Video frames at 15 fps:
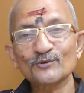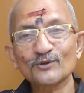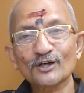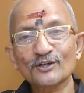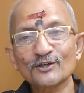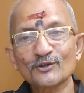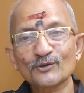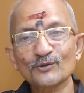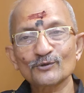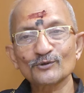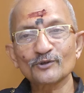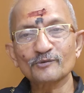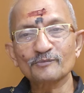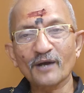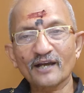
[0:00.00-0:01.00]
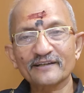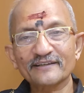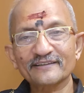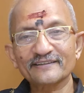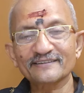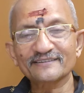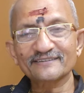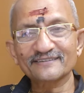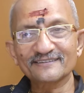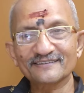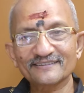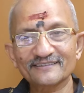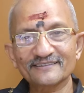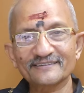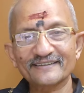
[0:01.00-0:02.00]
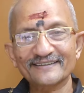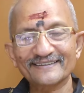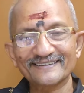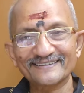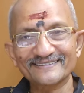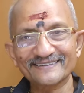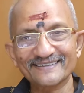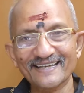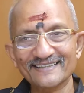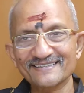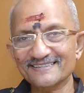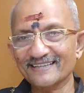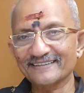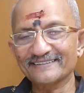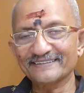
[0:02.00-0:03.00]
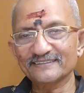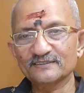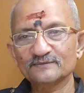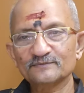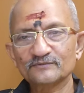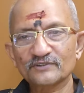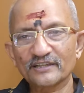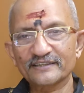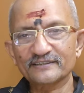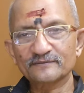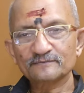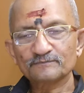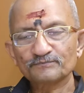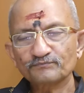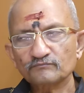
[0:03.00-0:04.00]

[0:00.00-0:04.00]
to control your market related anxiety, right?